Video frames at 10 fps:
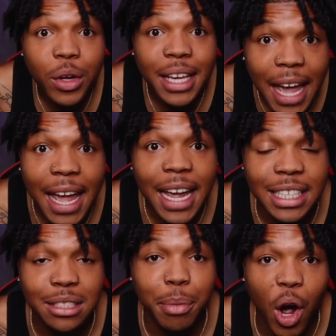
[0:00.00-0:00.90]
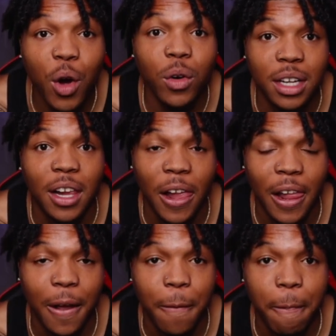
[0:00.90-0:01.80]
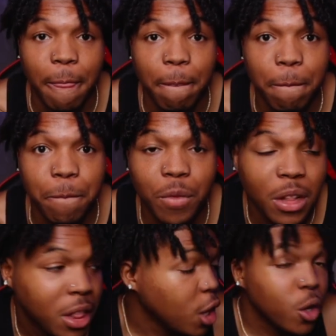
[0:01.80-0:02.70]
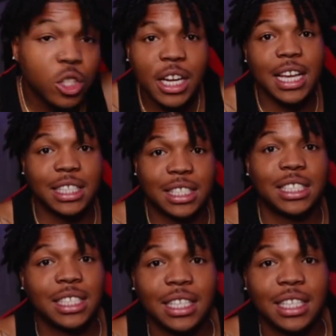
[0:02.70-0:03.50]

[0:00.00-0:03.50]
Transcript: kids, bro. Little jits